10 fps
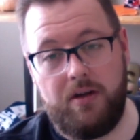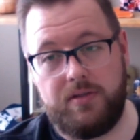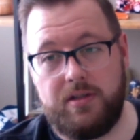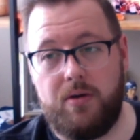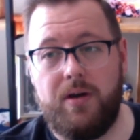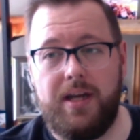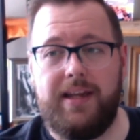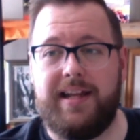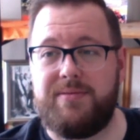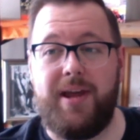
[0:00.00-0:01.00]
So
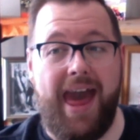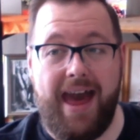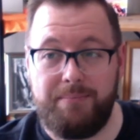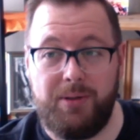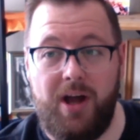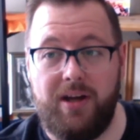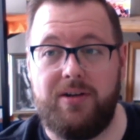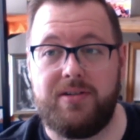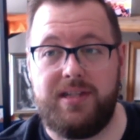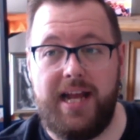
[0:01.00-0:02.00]
that's why ad
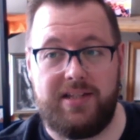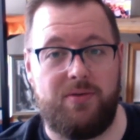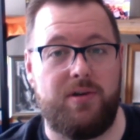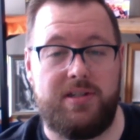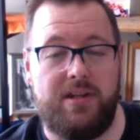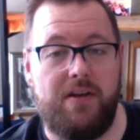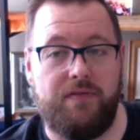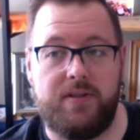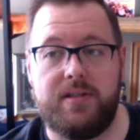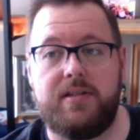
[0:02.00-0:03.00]
blockers and that sort of
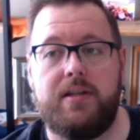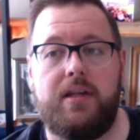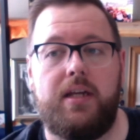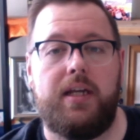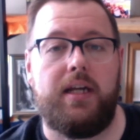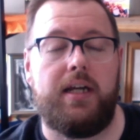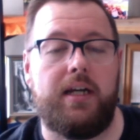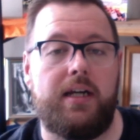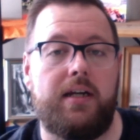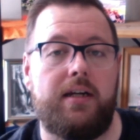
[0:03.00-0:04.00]
stuff is
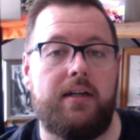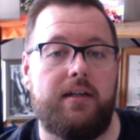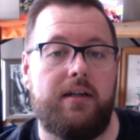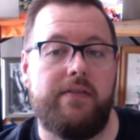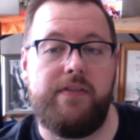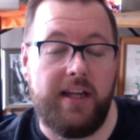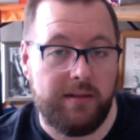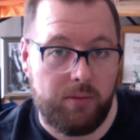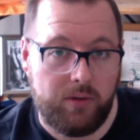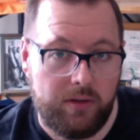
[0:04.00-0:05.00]

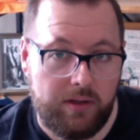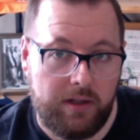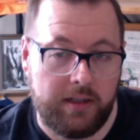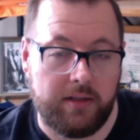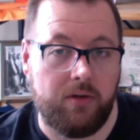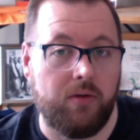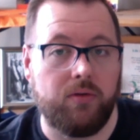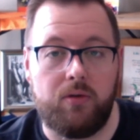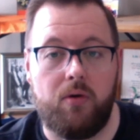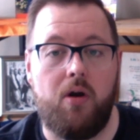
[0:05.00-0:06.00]
available on the
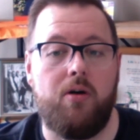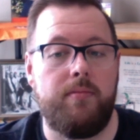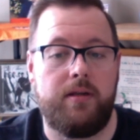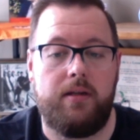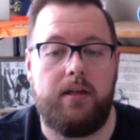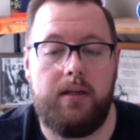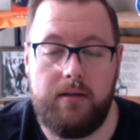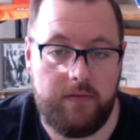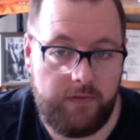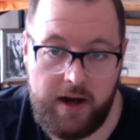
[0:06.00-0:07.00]
Google Chrome and
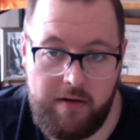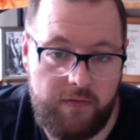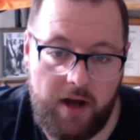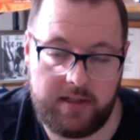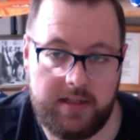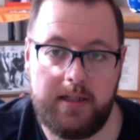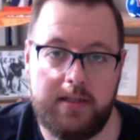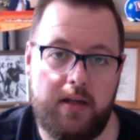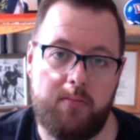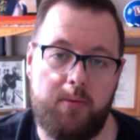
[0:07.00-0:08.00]
Firefox and
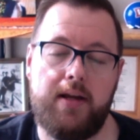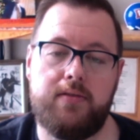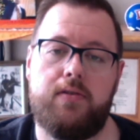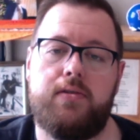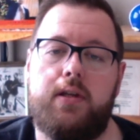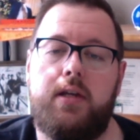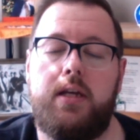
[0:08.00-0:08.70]
these other browsers.